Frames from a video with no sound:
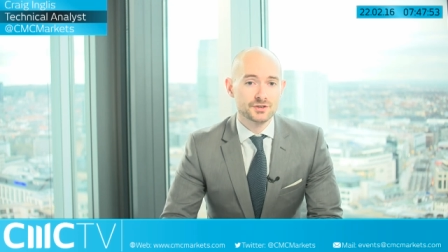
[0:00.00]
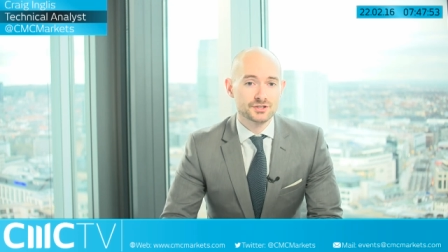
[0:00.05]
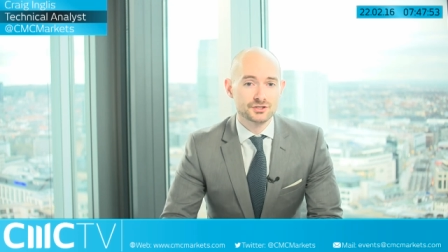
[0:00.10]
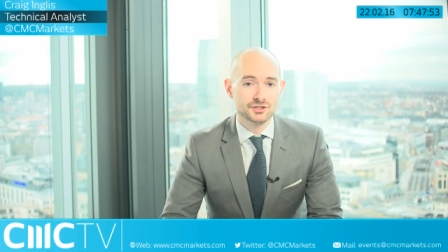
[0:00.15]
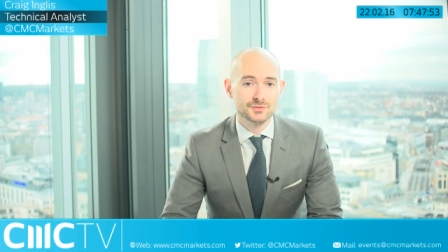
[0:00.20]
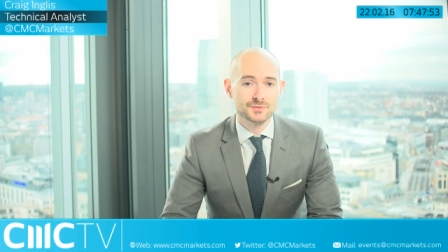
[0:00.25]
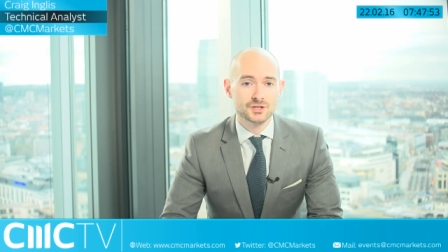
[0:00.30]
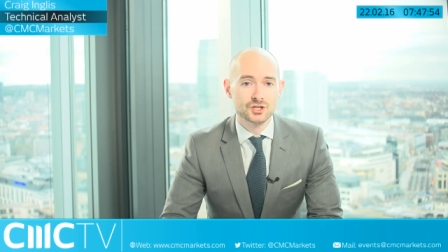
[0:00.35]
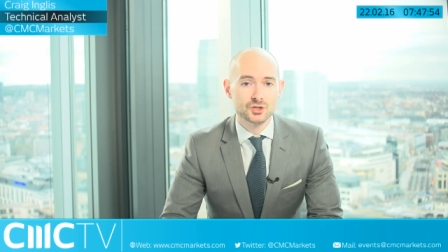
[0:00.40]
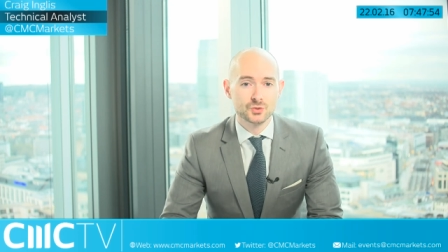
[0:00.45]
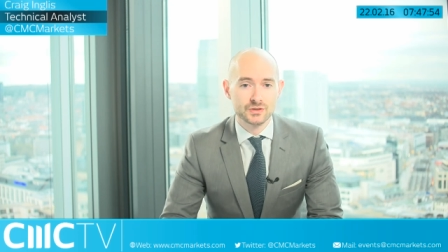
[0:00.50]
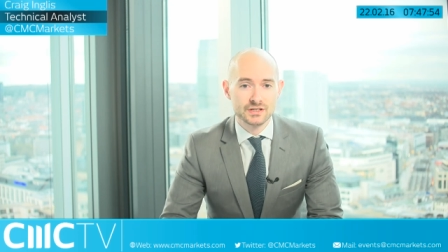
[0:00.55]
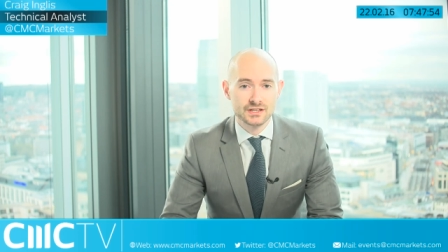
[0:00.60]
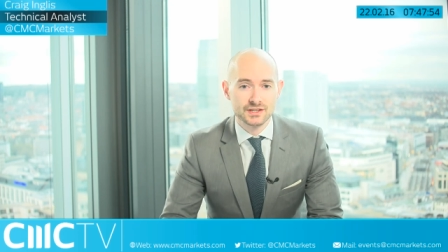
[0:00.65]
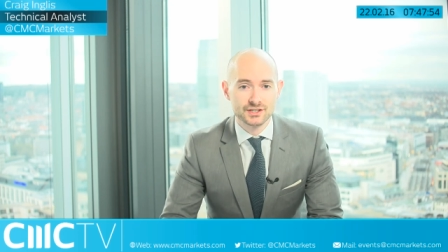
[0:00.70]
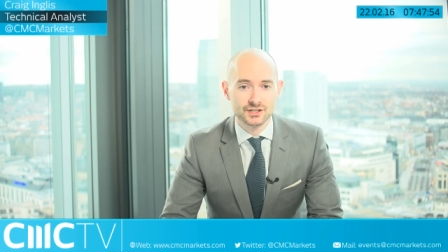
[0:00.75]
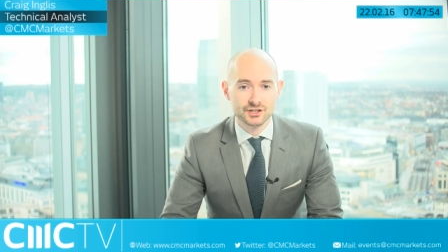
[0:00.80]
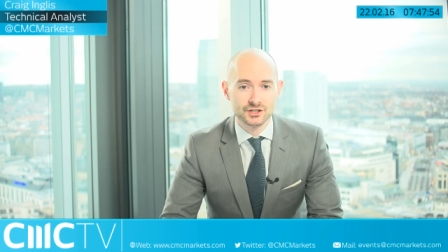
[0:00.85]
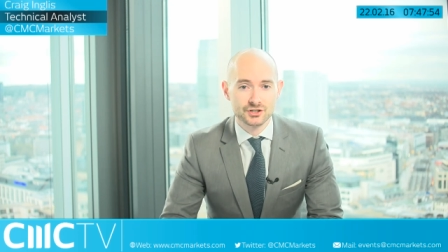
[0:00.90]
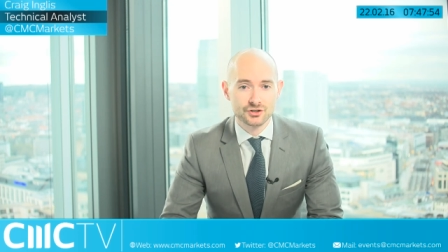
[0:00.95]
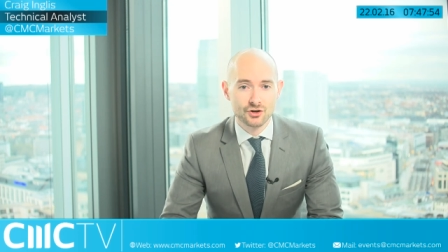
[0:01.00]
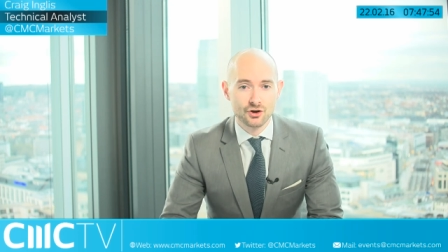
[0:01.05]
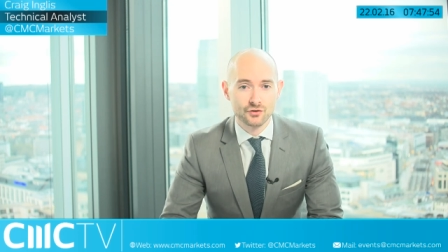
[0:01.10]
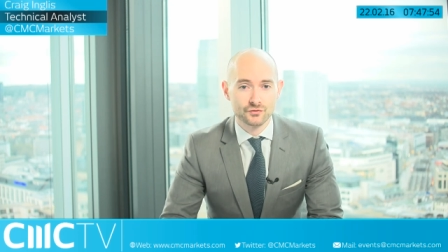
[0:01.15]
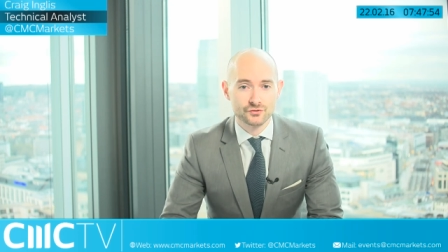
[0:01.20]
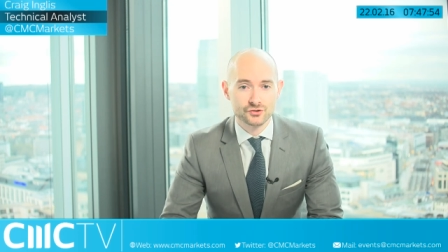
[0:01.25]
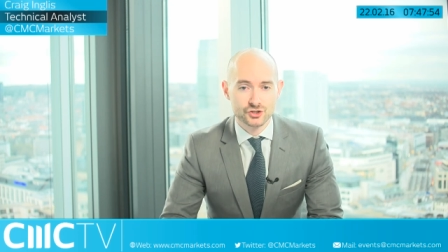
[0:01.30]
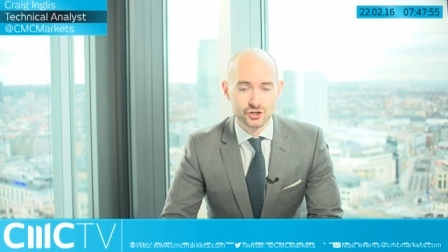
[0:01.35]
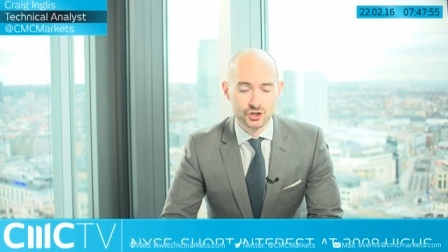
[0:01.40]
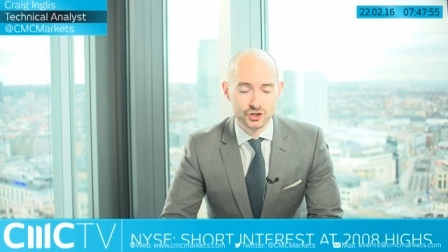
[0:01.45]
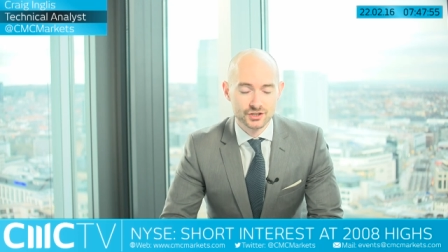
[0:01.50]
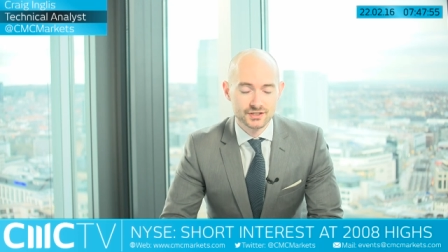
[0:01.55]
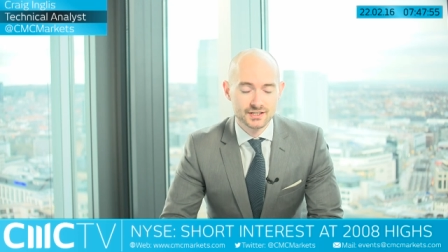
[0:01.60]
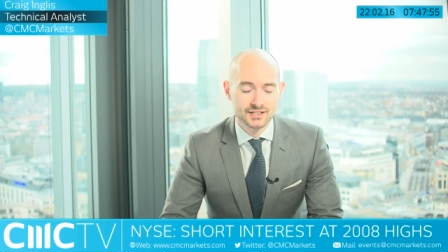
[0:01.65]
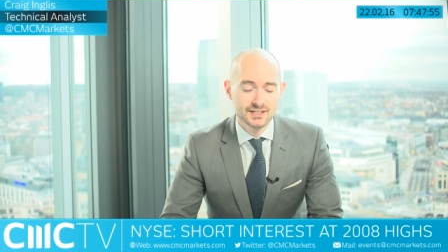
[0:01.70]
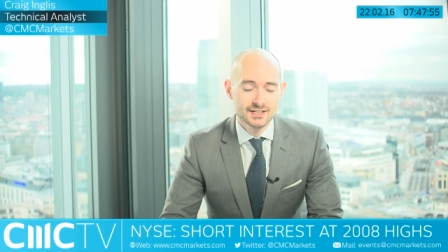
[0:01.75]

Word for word: which is going to be the twenty-third of June,